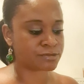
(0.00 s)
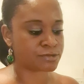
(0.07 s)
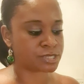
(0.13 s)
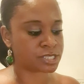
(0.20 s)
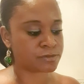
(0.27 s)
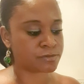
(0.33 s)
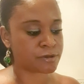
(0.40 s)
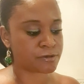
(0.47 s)

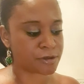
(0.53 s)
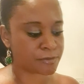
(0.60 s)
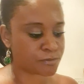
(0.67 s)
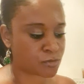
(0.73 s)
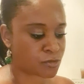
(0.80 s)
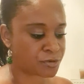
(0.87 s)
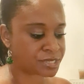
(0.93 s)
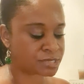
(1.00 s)
with spirit
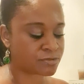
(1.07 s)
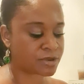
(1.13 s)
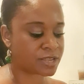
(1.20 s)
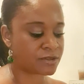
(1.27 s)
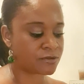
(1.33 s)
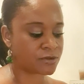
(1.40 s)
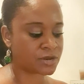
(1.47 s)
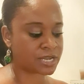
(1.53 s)
more, is where
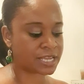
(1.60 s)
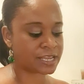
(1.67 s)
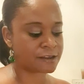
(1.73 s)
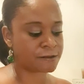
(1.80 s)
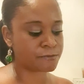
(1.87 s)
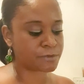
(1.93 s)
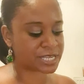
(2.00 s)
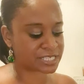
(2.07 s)
you're going to hear
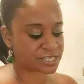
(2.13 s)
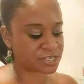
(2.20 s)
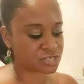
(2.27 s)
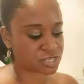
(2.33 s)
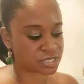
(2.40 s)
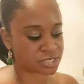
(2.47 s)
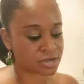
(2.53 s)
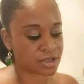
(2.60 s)
the
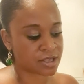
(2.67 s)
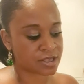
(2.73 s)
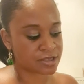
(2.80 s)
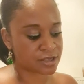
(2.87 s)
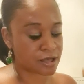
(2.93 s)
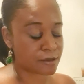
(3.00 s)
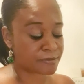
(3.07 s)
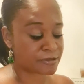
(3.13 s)
messages
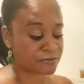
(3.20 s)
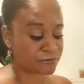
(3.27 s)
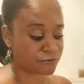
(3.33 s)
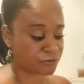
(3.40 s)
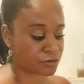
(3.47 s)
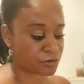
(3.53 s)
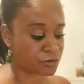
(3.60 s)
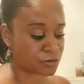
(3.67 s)
coming
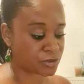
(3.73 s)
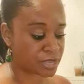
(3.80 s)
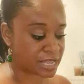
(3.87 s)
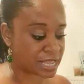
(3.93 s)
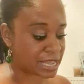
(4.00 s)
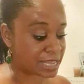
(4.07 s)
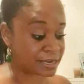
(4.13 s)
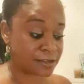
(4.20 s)
through.
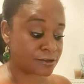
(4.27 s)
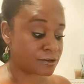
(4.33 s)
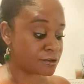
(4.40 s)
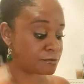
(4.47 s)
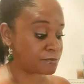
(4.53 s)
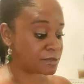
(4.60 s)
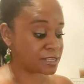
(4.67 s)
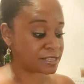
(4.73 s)
And it
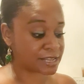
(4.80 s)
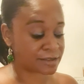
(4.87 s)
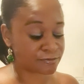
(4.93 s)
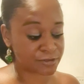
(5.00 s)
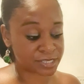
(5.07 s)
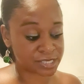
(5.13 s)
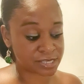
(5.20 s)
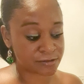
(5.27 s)
could be
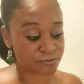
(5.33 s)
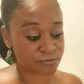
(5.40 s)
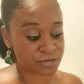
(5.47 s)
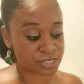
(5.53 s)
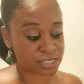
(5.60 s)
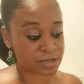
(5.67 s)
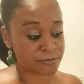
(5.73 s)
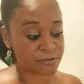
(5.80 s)
that with
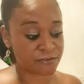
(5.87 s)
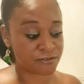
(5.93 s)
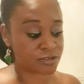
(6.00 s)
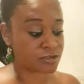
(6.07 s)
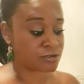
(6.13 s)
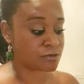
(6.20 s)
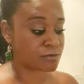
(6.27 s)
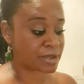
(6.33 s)
some of
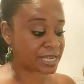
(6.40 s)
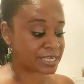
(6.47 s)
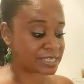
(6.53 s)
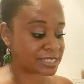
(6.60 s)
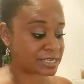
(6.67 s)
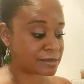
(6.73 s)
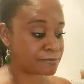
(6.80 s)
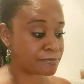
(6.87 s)
you, you may
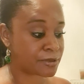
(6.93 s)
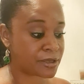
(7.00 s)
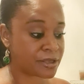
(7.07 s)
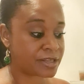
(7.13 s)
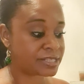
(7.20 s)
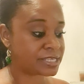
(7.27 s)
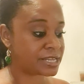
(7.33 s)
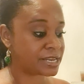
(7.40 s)
see
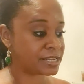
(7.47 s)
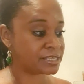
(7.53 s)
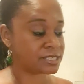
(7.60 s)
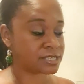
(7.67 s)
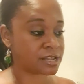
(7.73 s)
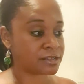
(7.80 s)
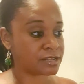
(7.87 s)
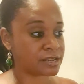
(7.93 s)
birds and then
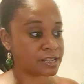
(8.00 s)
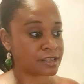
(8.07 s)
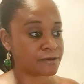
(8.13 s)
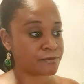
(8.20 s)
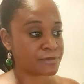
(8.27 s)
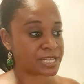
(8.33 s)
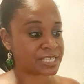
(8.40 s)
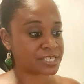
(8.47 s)
suddenly
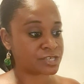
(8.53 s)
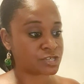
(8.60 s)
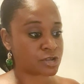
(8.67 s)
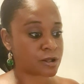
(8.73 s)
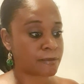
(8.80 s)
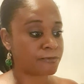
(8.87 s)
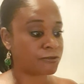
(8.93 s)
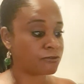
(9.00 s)
a message
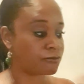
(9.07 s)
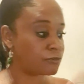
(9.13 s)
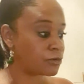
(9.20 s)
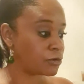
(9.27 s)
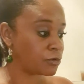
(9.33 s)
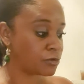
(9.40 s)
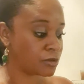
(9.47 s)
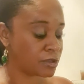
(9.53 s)
comes
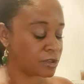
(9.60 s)
through